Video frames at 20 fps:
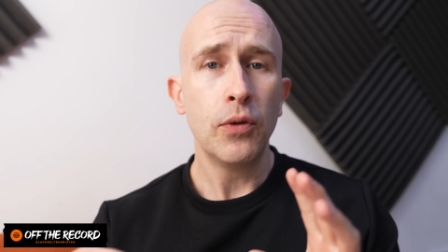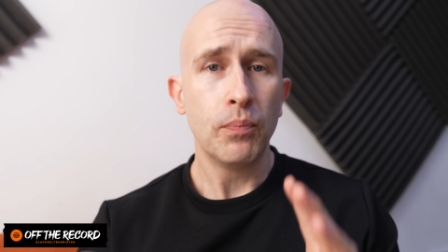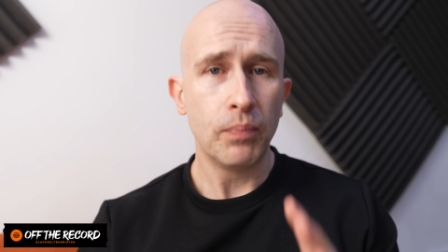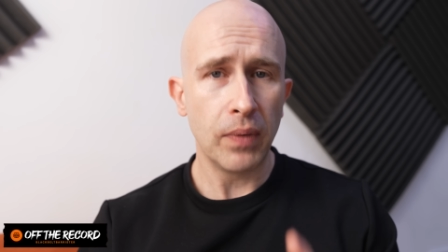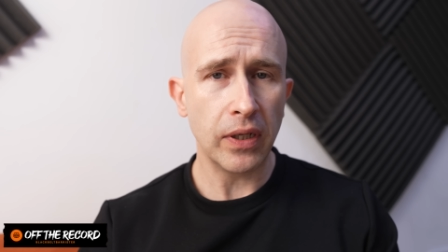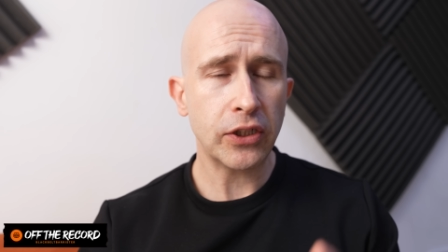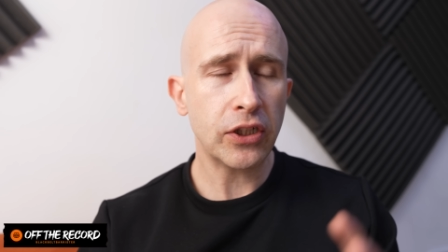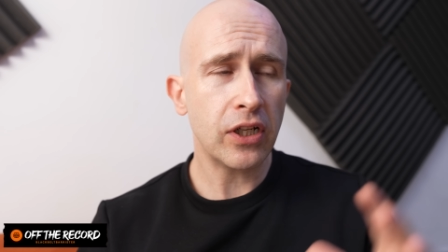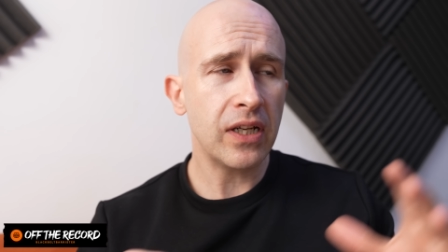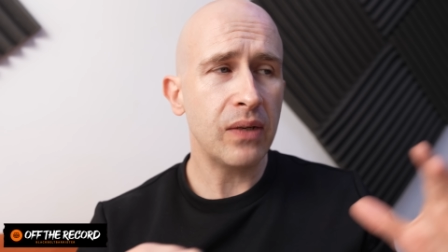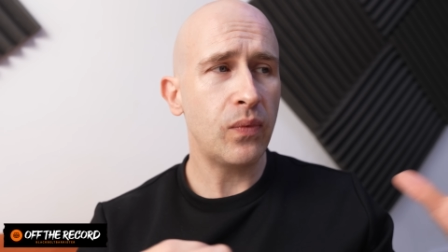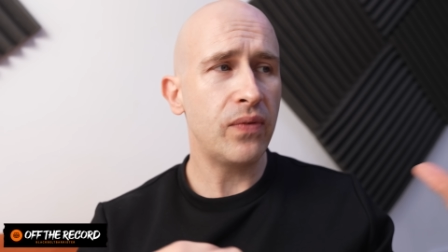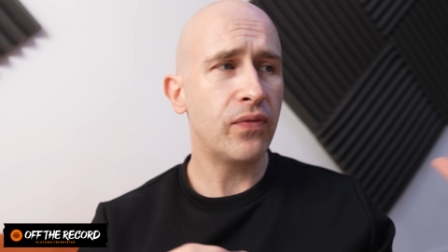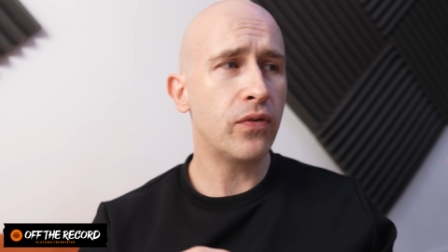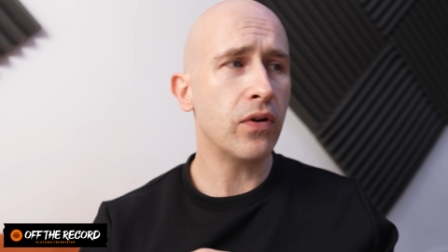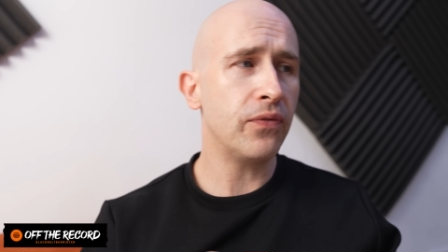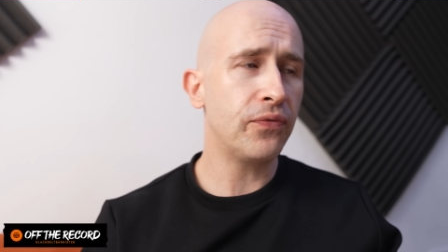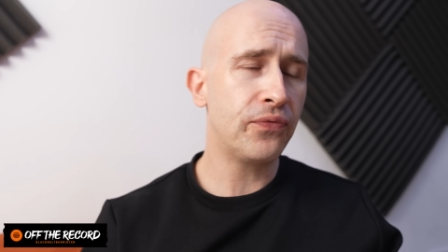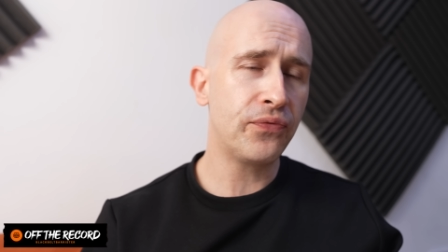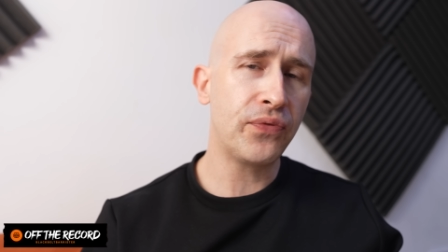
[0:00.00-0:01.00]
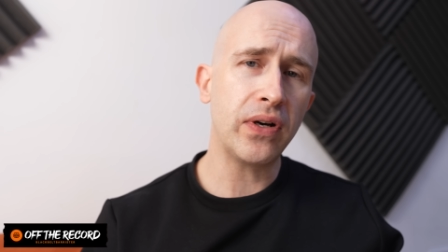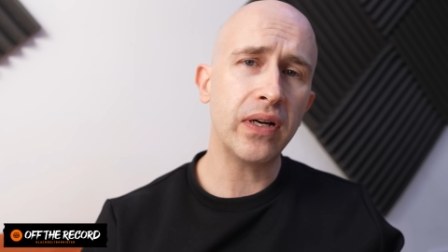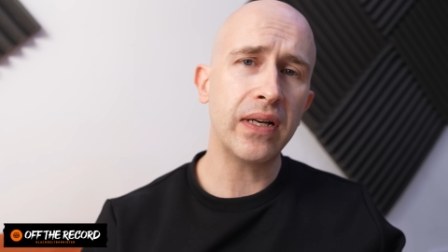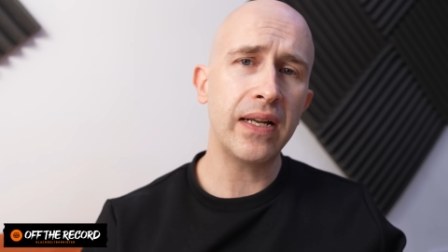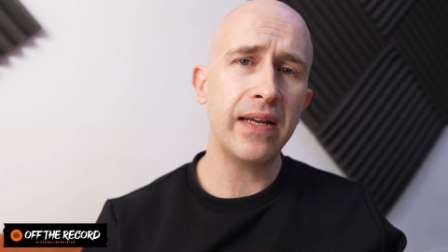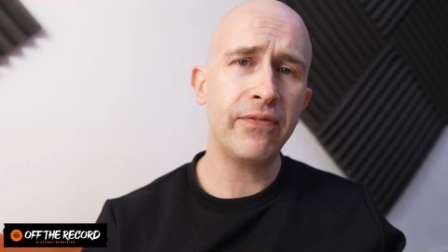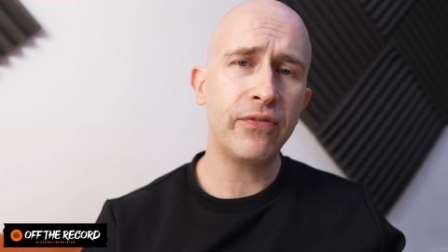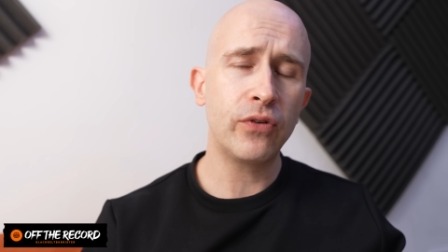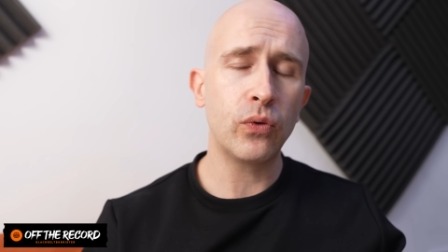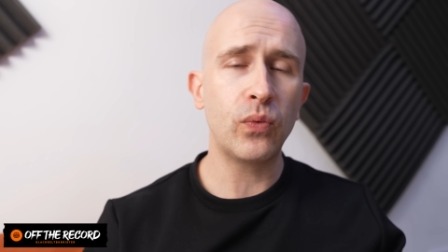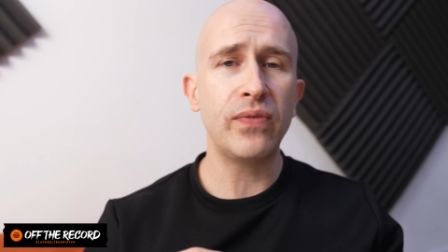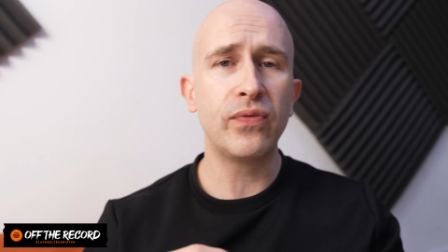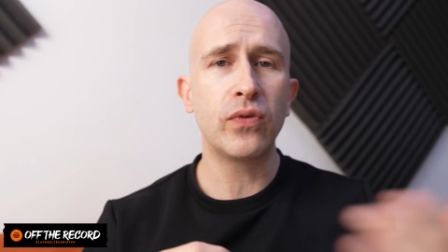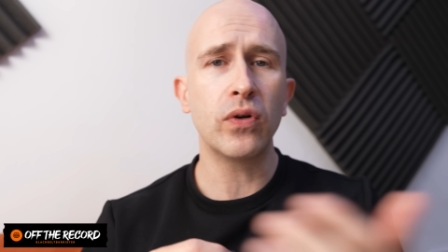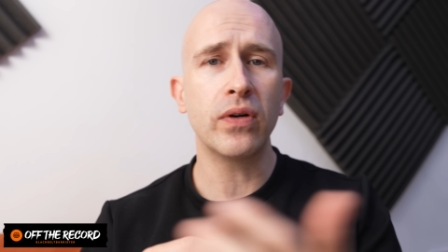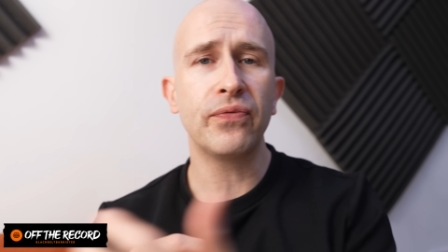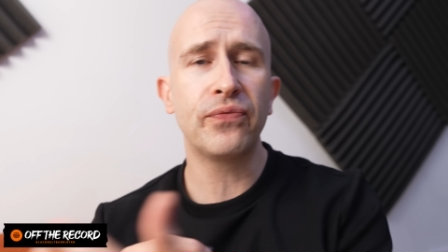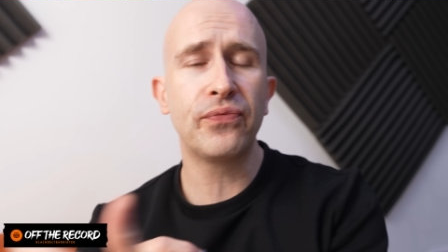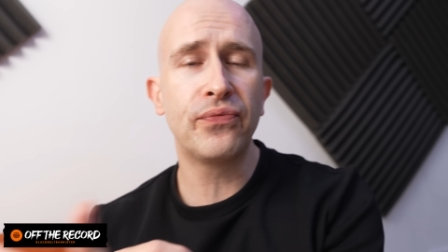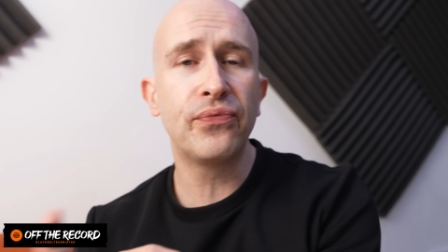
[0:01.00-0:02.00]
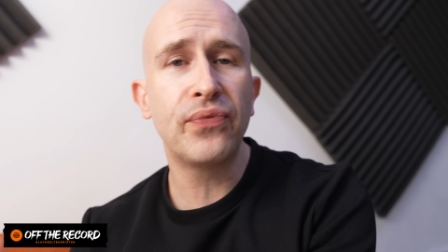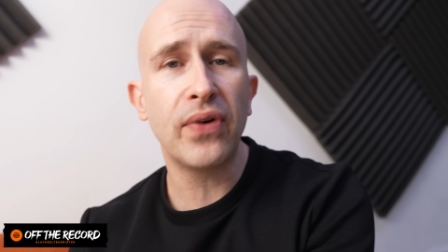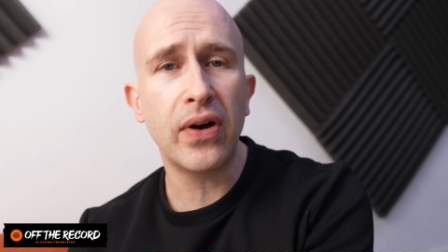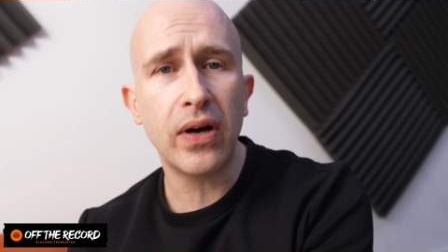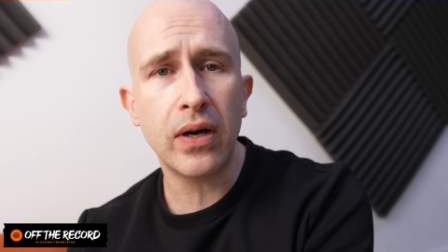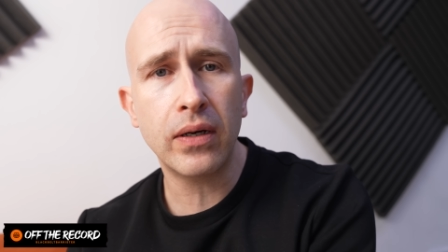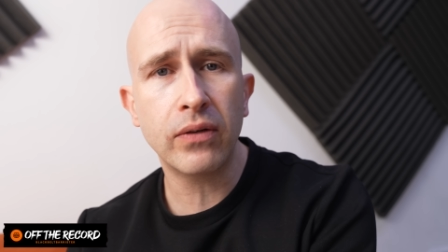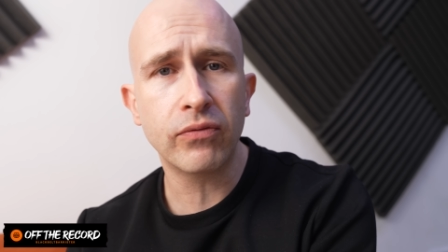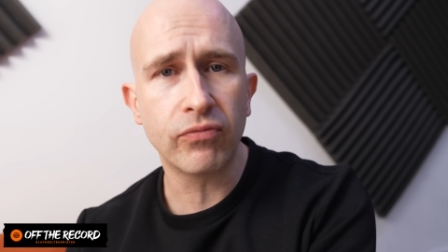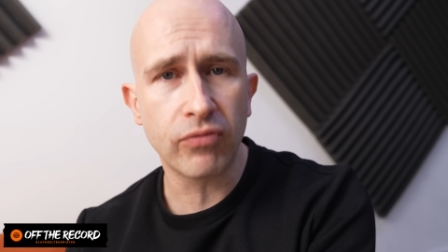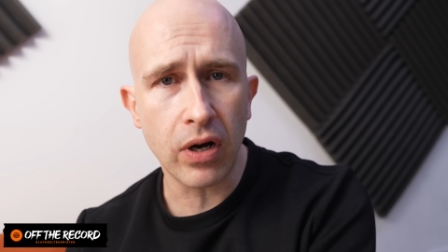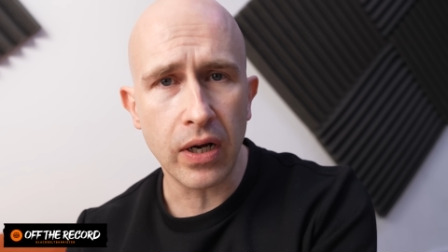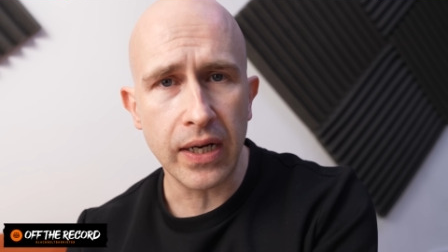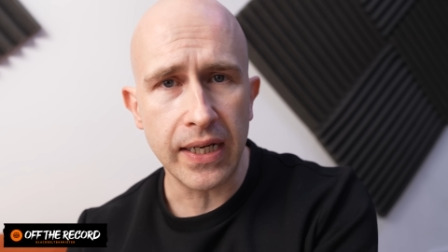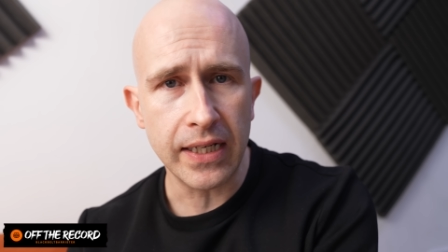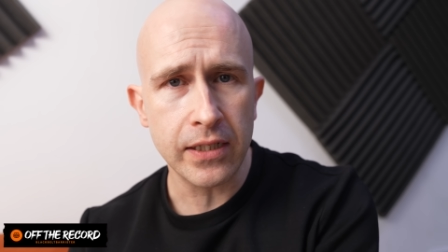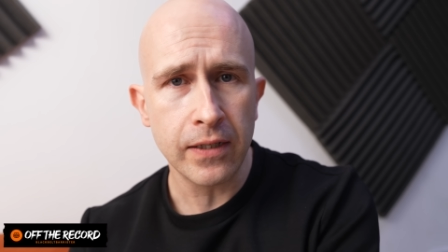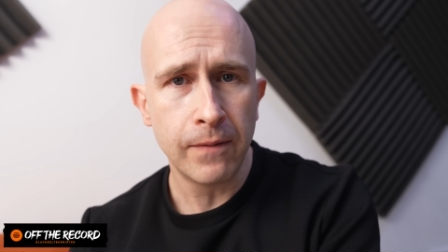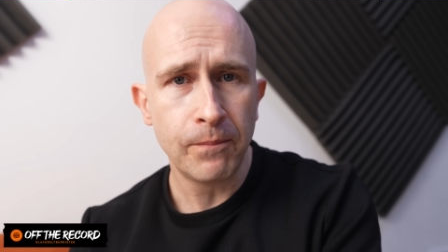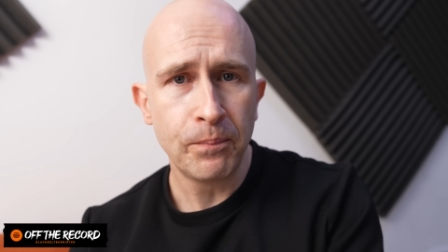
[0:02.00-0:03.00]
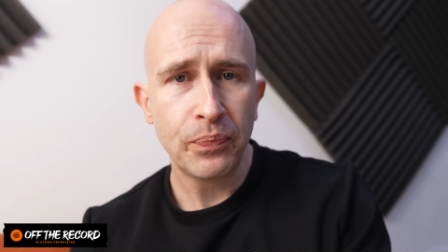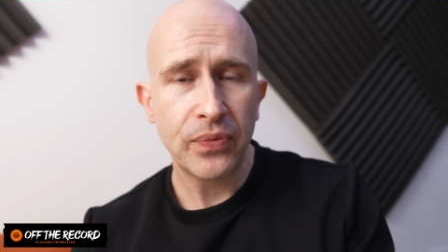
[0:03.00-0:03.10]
Much like we've got far left, we've got far right.